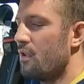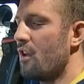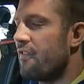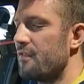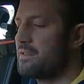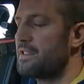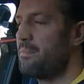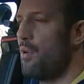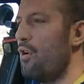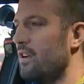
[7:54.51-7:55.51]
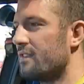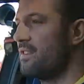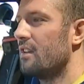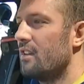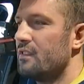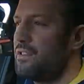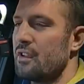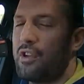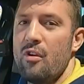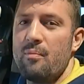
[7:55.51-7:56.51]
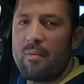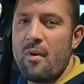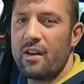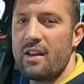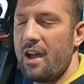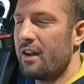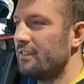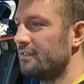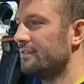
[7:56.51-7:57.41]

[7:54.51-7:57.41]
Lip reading: We go from sport to Cupra mode now.